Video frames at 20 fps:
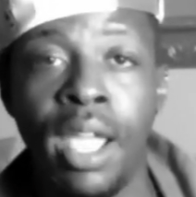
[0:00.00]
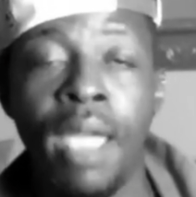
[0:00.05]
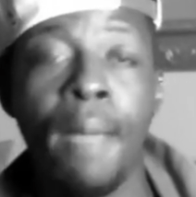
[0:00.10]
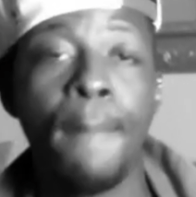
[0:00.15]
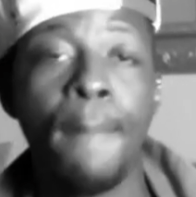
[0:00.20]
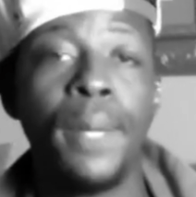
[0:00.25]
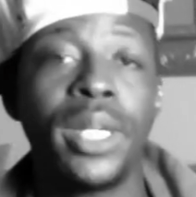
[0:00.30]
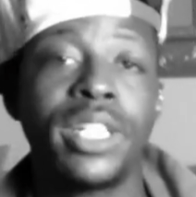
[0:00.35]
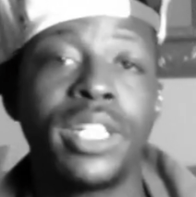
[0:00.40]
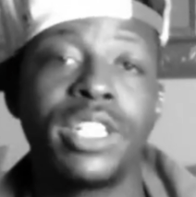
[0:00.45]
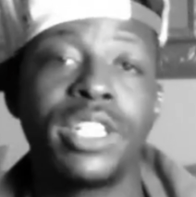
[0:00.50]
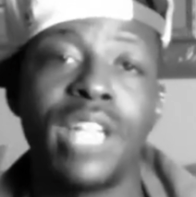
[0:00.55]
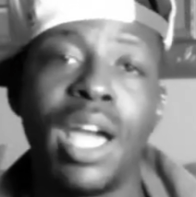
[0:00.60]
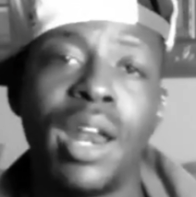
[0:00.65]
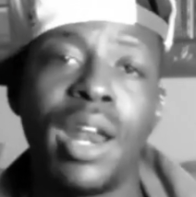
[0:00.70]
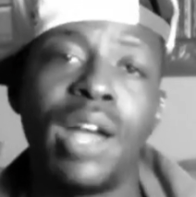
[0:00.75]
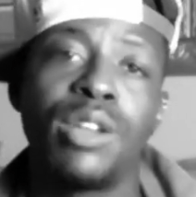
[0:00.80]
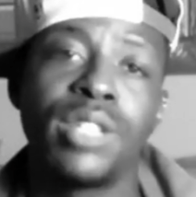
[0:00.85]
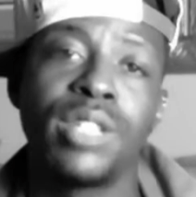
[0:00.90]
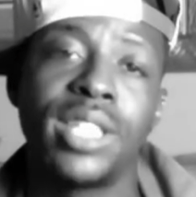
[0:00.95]
But shout
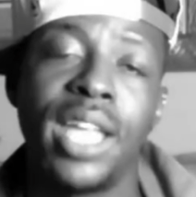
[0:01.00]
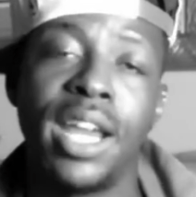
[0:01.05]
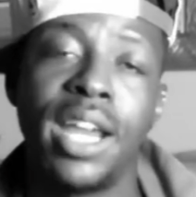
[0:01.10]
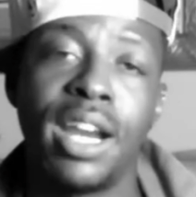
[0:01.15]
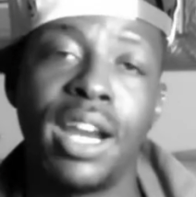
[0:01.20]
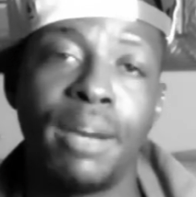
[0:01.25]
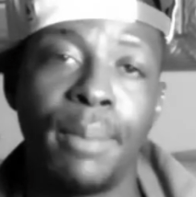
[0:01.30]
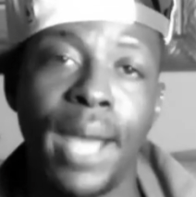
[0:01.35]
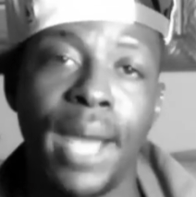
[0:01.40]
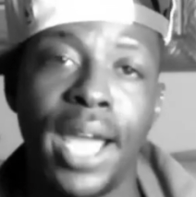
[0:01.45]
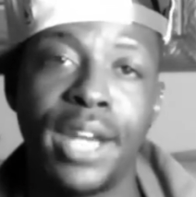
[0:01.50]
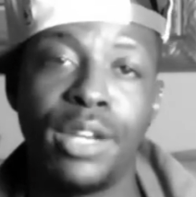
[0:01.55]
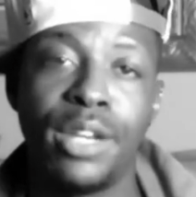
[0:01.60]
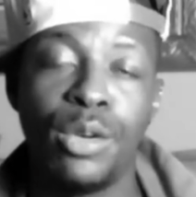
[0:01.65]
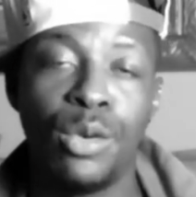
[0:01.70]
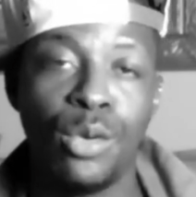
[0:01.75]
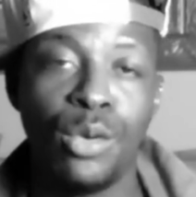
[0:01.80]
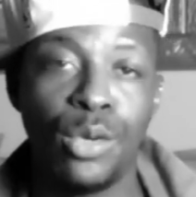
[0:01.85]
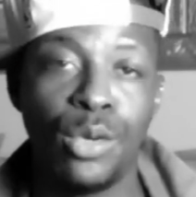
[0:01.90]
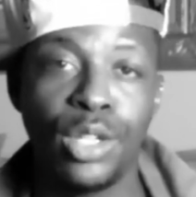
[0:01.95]
out to everybody
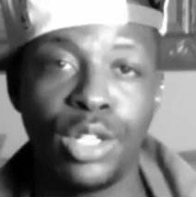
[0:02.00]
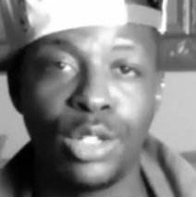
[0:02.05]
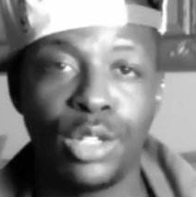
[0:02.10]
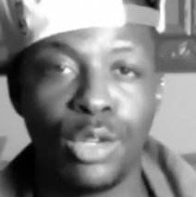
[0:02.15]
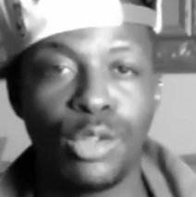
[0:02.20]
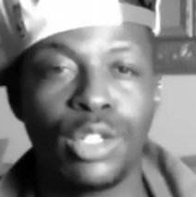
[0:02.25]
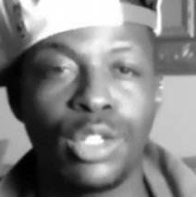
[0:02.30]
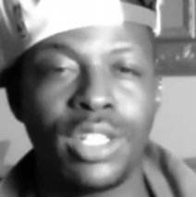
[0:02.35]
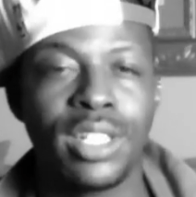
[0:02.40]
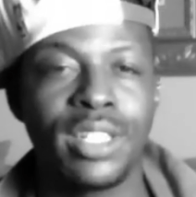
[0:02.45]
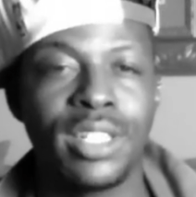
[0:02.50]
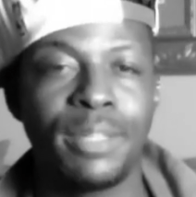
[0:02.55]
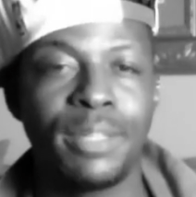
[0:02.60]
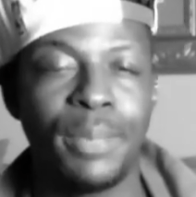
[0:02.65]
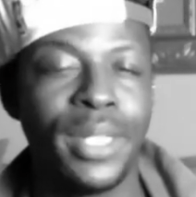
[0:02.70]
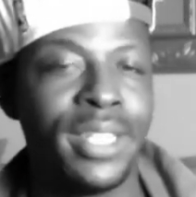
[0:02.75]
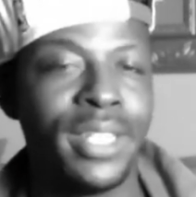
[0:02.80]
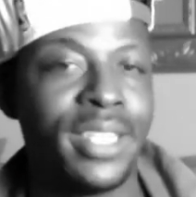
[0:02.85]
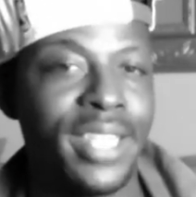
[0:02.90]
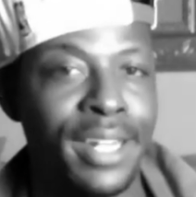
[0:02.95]
who, you know, just
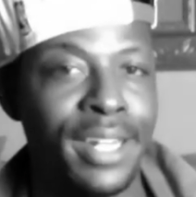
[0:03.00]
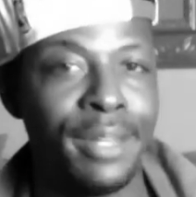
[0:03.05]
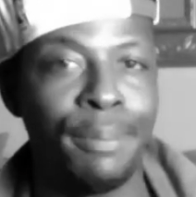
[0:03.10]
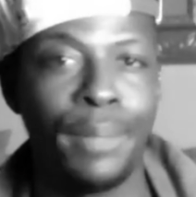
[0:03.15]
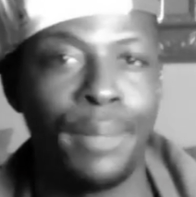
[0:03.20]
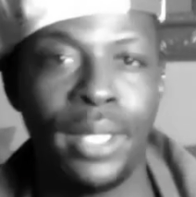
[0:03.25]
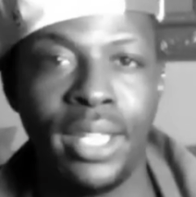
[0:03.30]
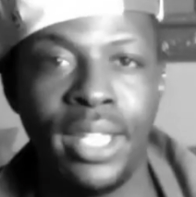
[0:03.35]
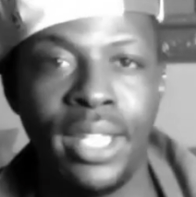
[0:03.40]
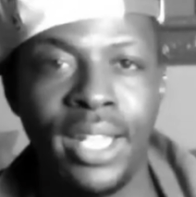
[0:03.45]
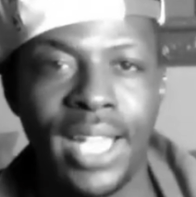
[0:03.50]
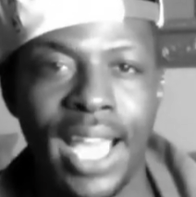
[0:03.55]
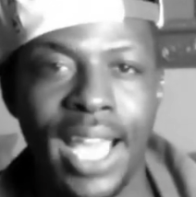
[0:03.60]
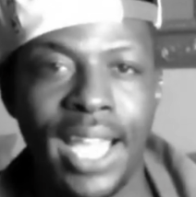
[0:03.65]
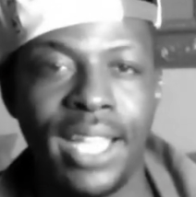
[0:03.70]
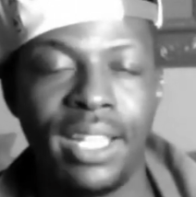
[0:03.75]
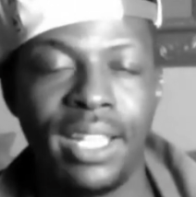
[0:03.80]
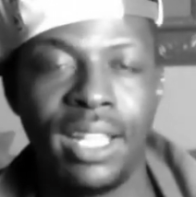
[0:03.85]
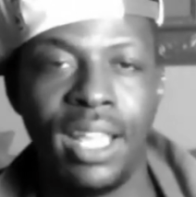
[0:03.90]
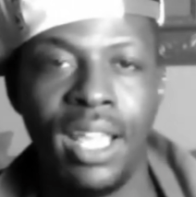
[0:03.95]
be sending me
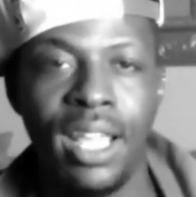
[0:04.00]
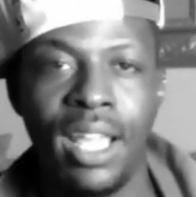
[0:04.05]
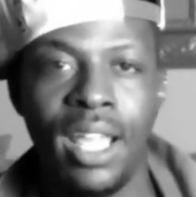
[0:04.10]
like